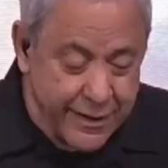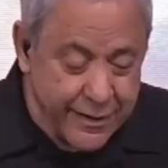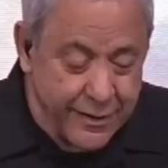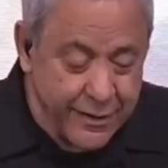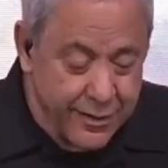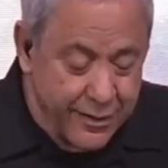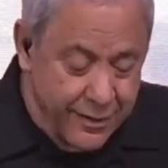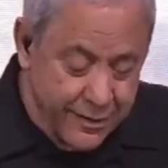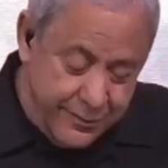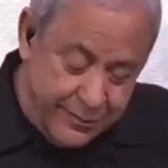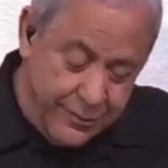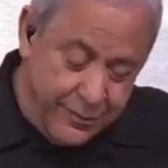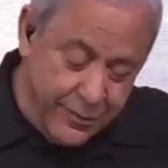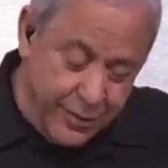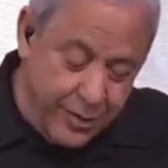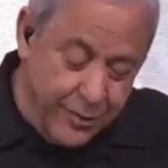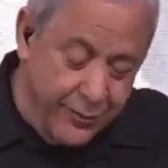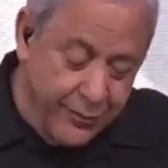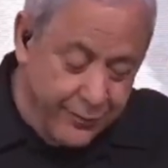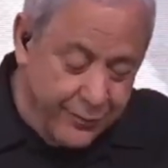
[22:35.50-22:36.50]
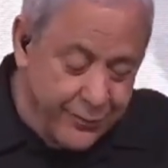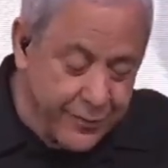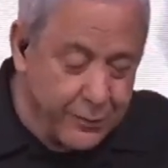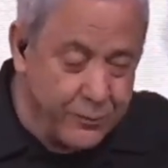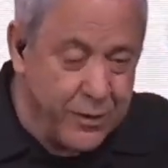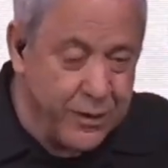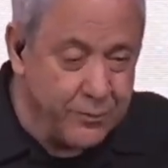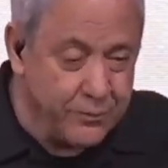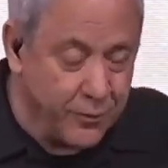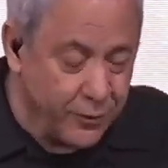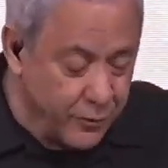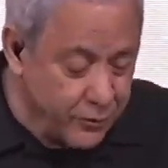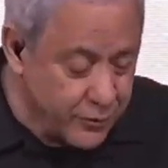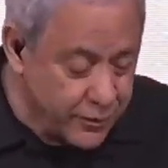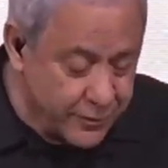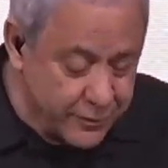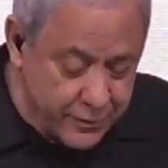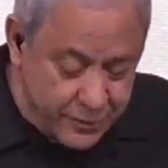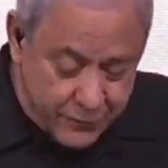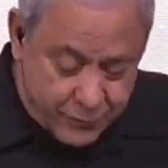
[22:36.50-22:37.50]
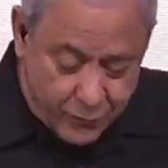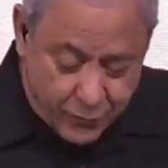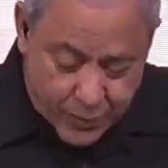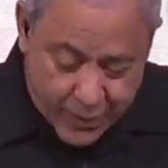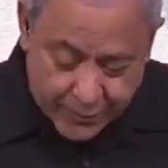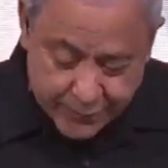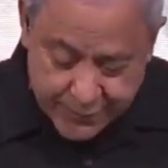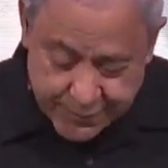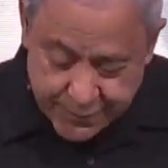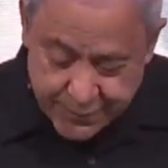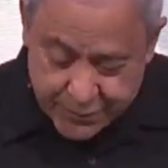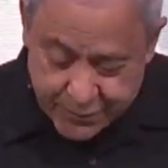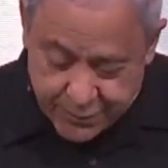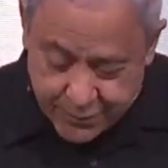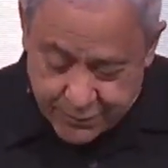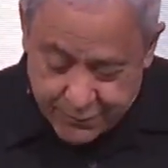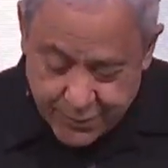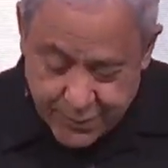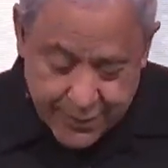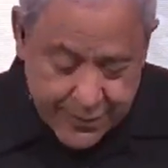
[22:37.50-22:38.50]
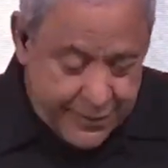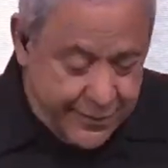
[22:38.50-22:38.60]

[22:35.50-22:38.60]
then, you know, the people who are well-to-do,